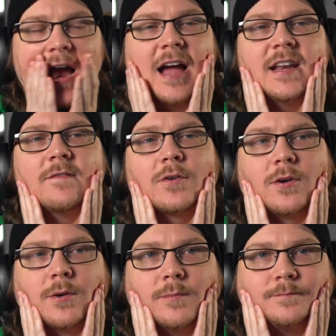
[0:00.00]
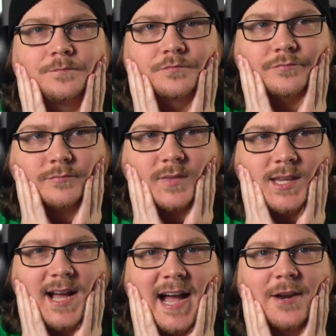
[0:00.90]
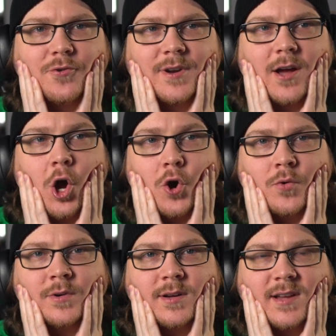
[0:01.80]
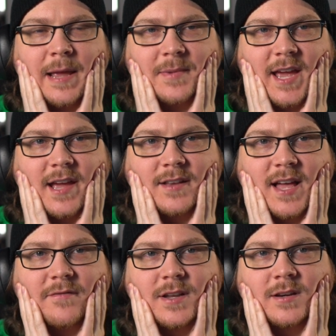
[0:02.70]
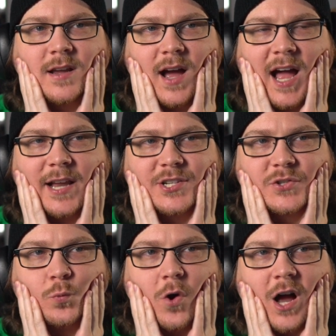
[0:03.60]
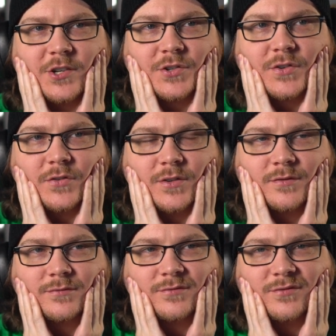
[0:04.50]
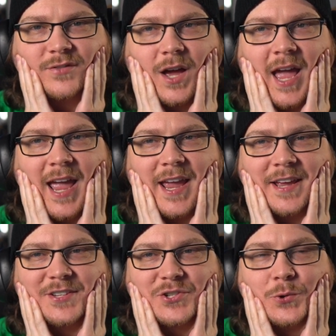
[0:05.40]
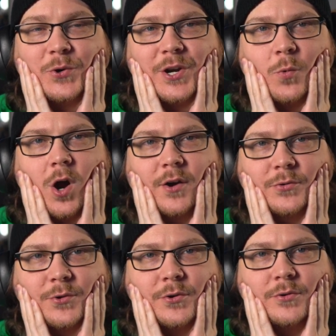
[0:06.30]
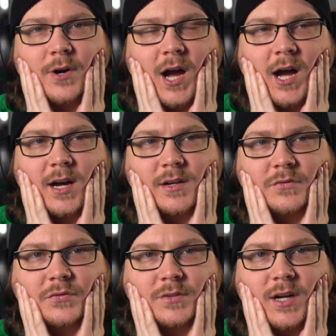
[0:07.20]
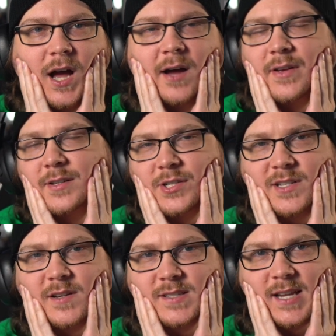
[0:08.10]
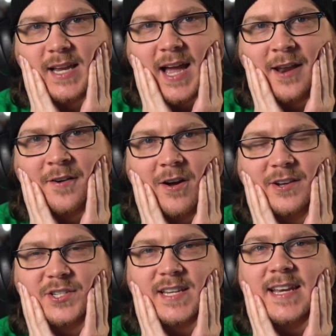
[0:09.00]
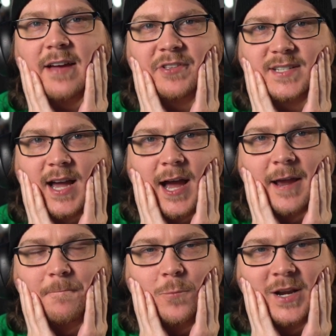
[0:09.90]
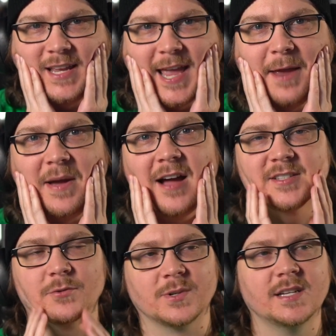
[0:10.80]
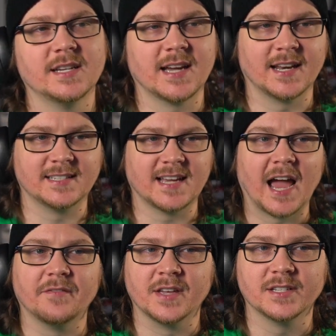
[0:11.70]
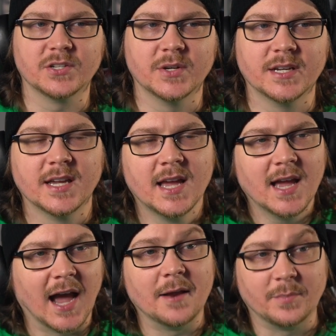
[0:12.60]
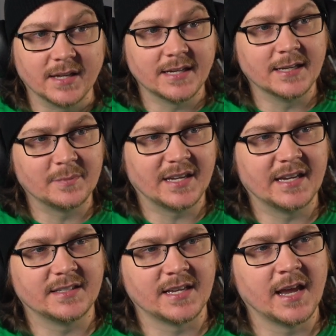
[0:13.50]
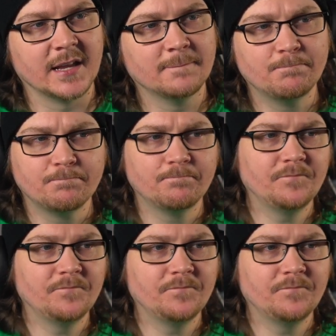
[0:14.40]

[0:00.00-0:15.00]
I never... I don't own M K eleven. I just watched a story walkthrough of, of it just because, like, I don't know. I just didn't have the time when it came out to really kind of dive into it. I had played M K ten.